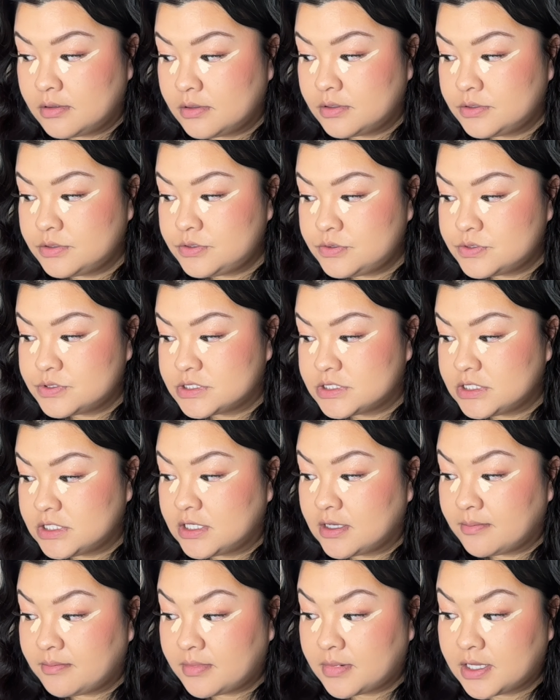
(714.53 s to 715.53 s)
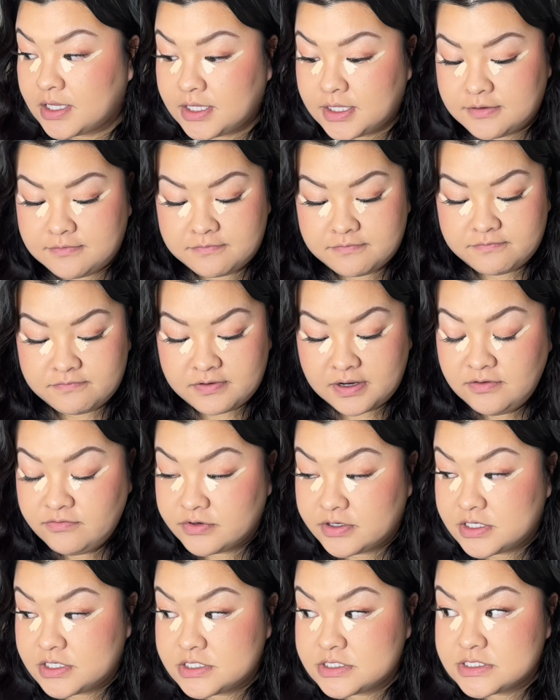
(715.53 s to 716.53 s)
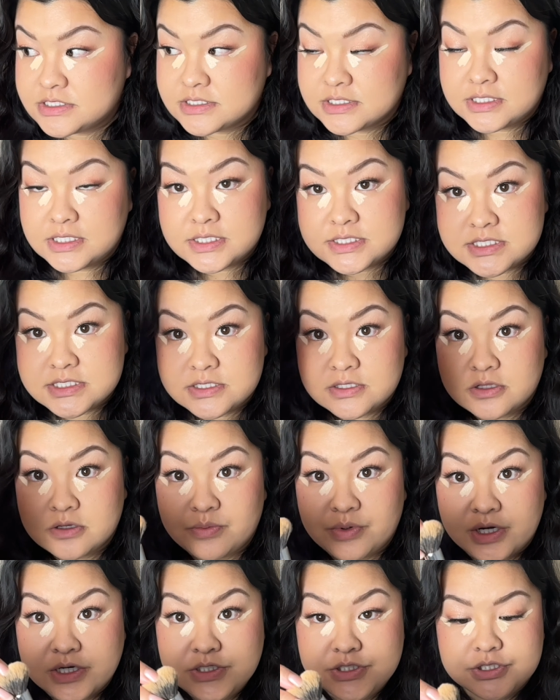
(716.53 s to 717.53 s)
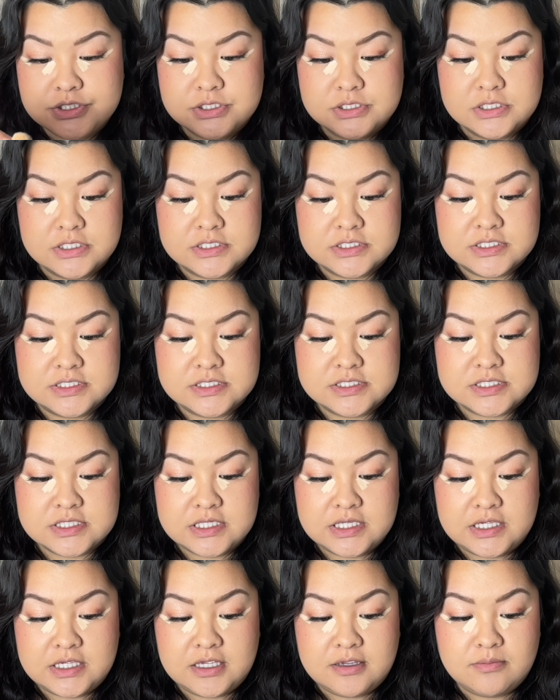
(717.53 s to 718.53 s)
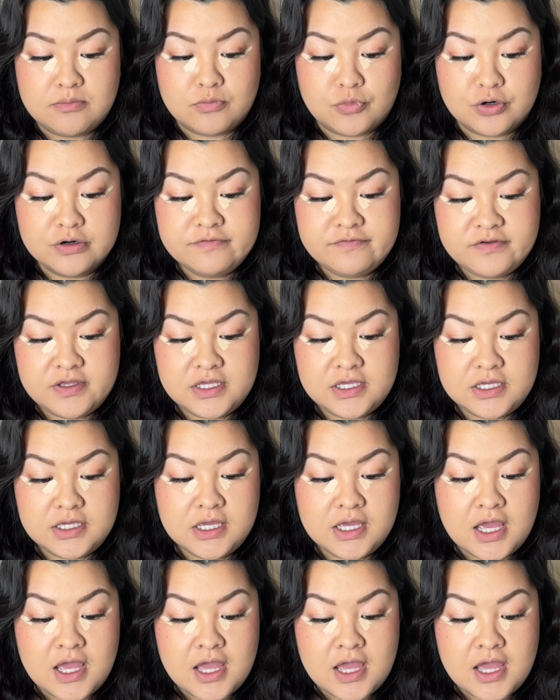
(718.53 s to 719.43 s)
Using my favorite concealer brush. This is the Morphe